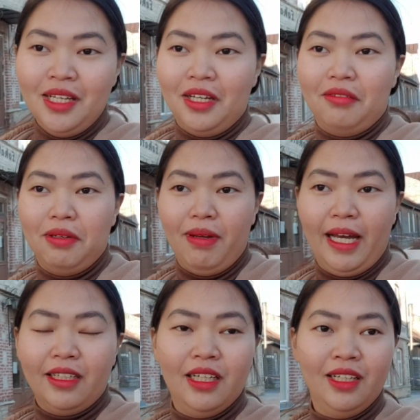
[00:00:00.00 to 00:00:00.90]
at my
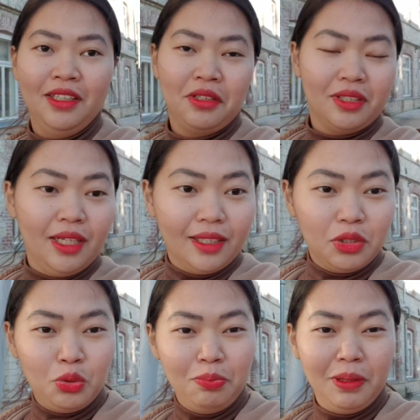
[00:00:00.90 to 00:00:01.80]
back. There are like
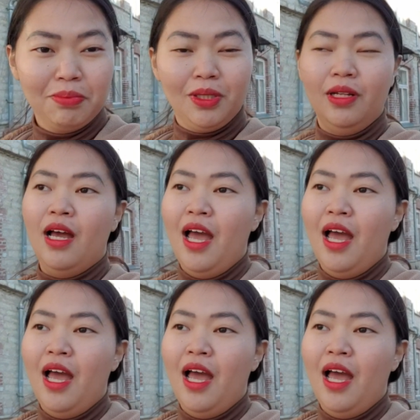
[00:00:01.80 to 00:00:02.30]
two people,